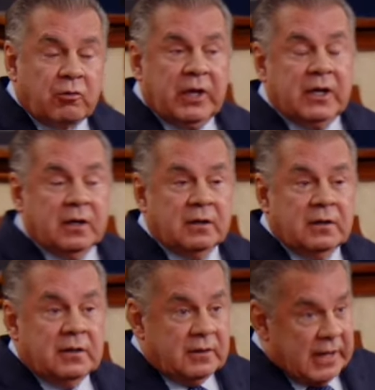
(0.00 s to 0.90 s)
Rica
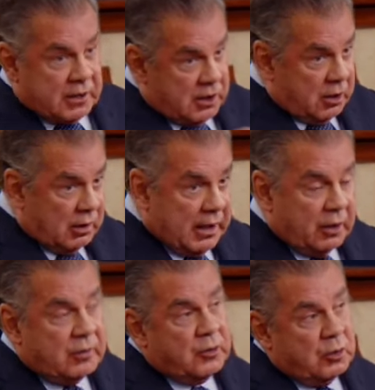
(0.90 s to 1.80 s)
that year
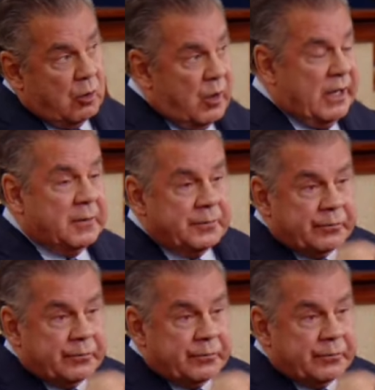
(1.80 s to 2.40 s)
later to 208,